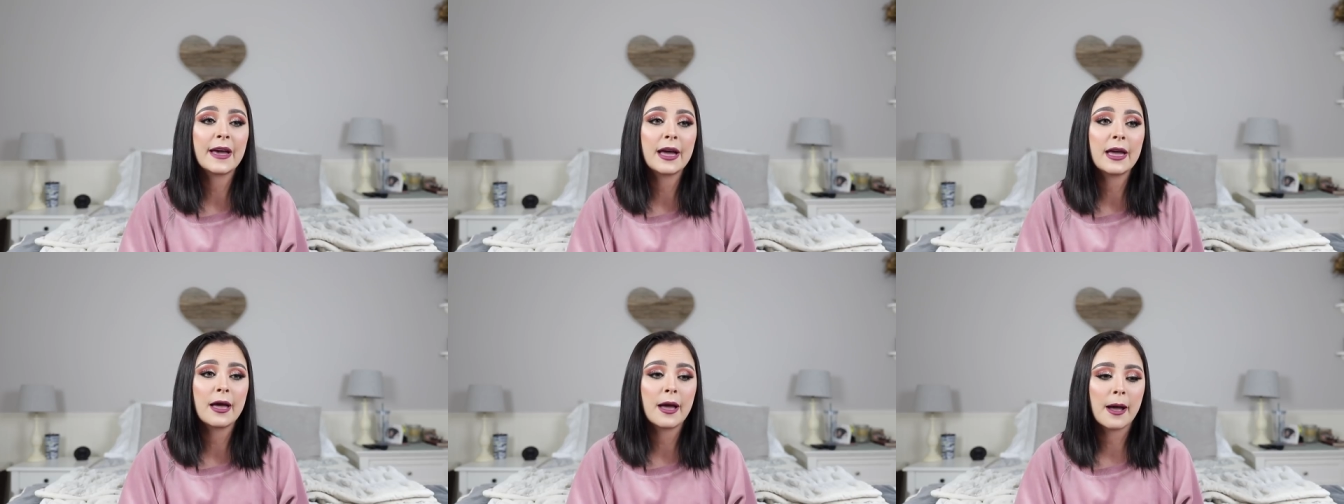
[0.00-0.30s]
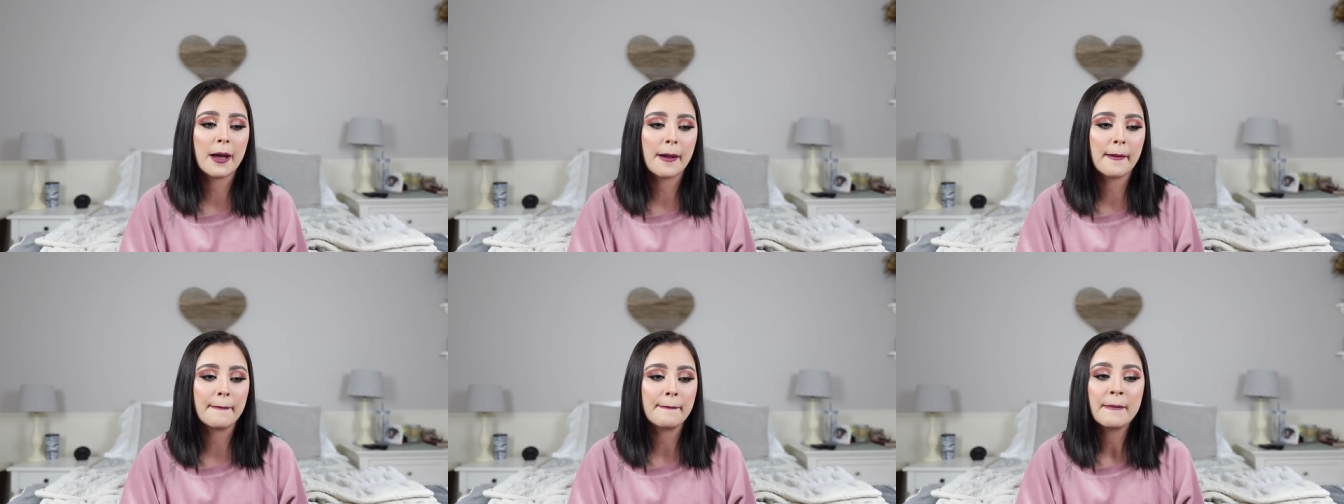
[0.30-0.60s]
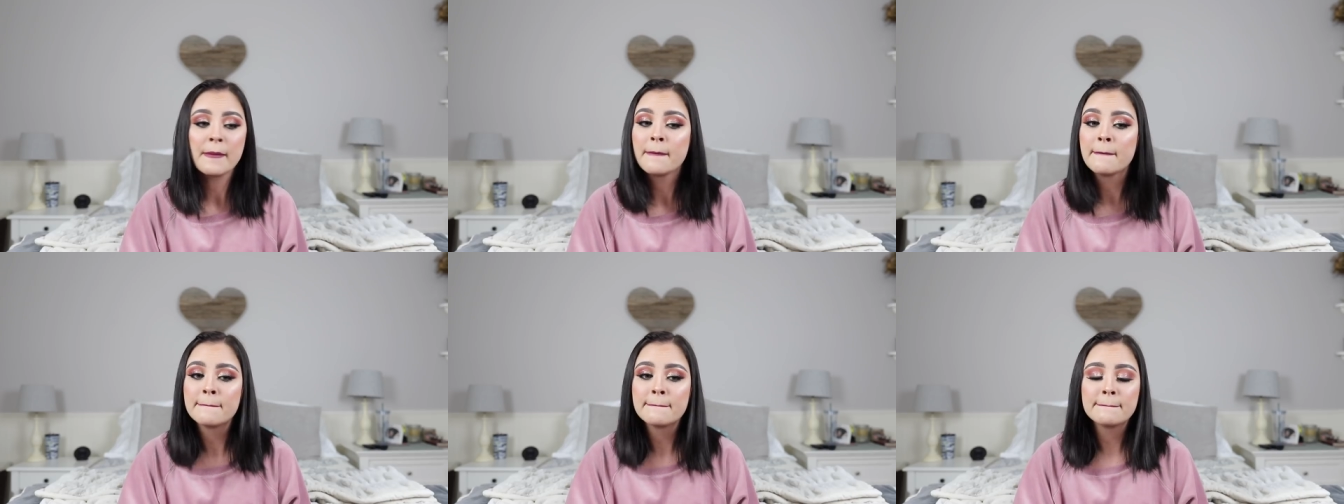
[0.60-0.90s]
that.
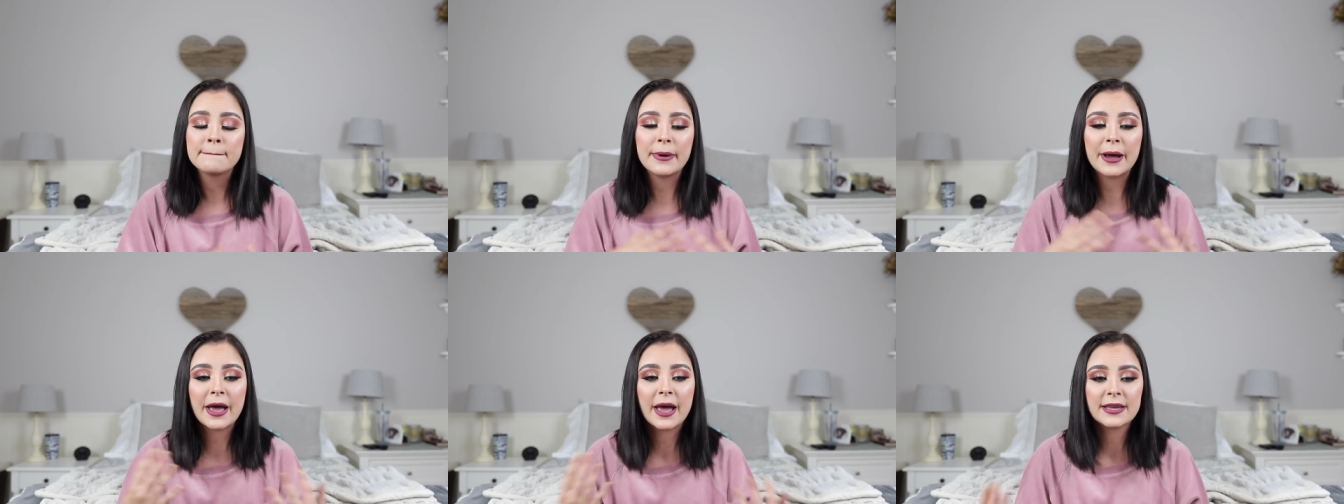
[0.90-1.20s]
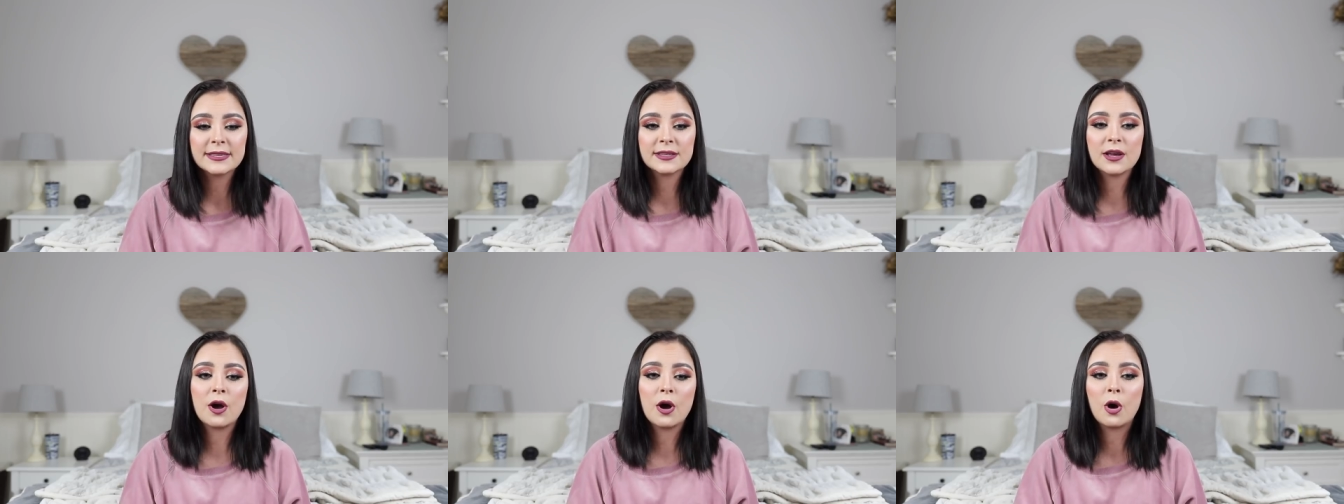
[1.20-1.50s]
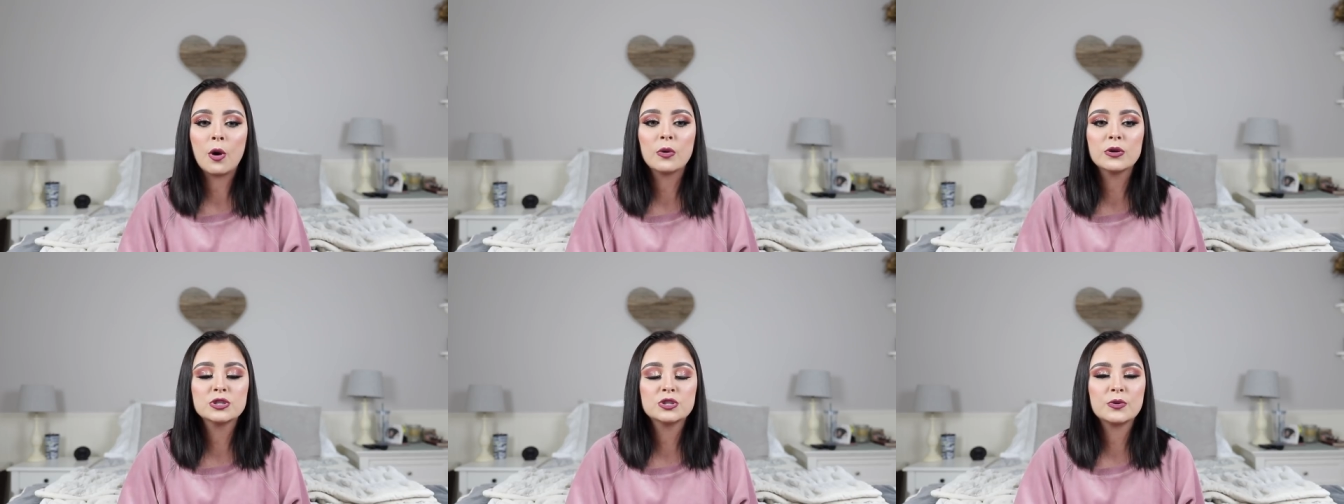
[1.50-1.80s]
But as a
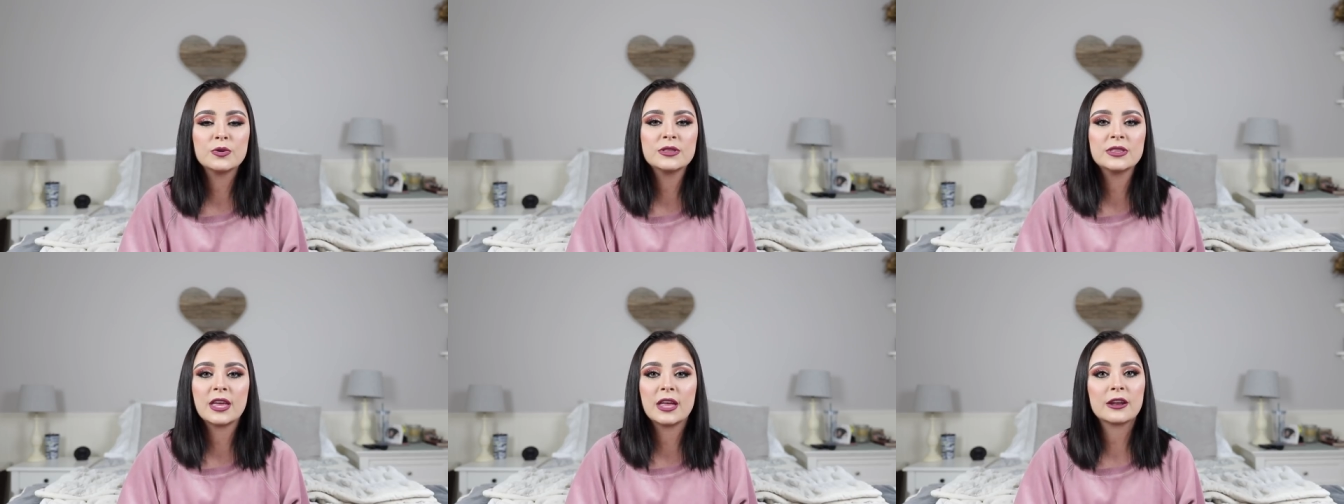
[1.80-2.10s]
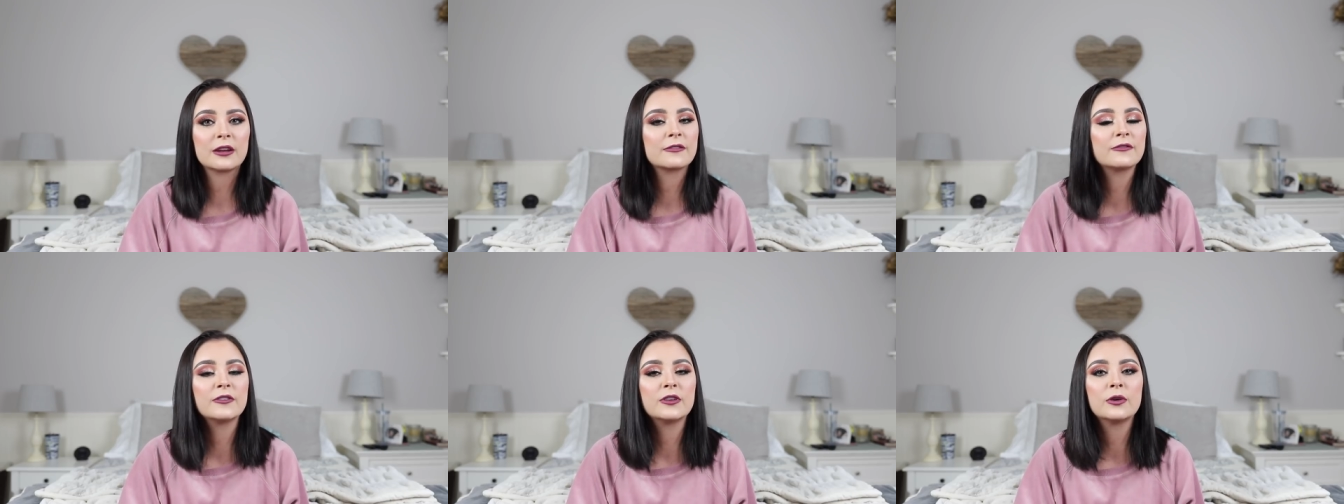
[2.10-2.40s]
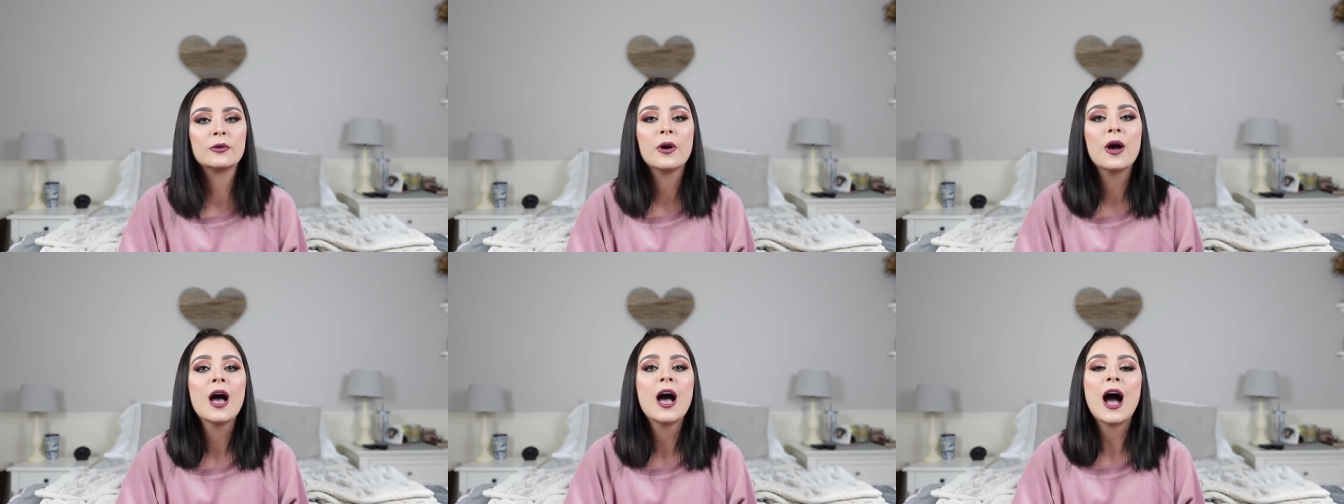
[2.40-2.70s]
whole, when doing the
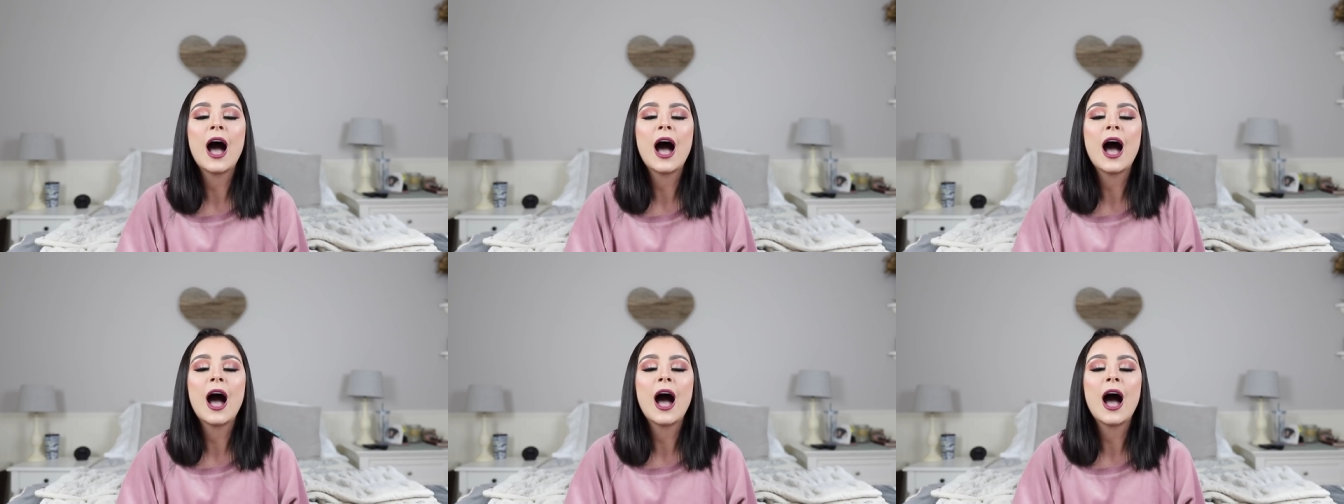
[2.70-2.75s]
interview,